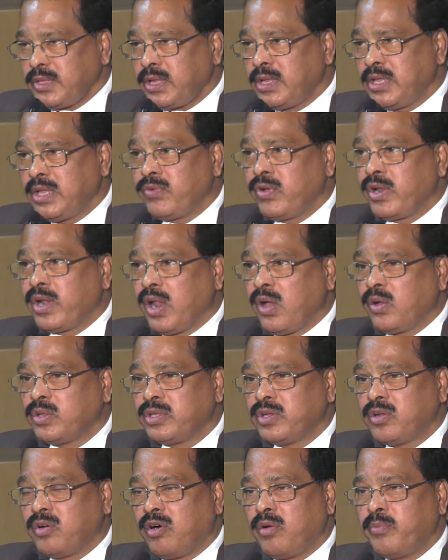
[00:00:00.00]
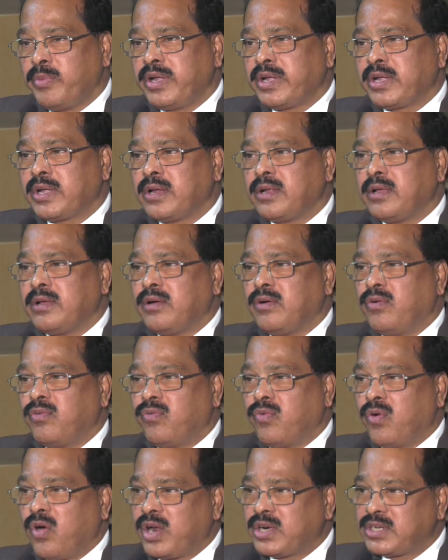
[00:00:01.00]
even now the government
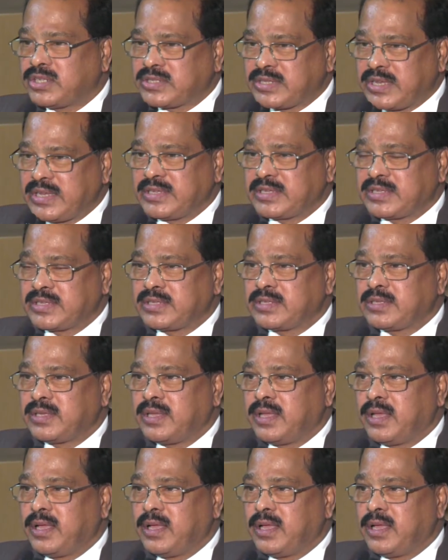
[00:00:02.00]
wants us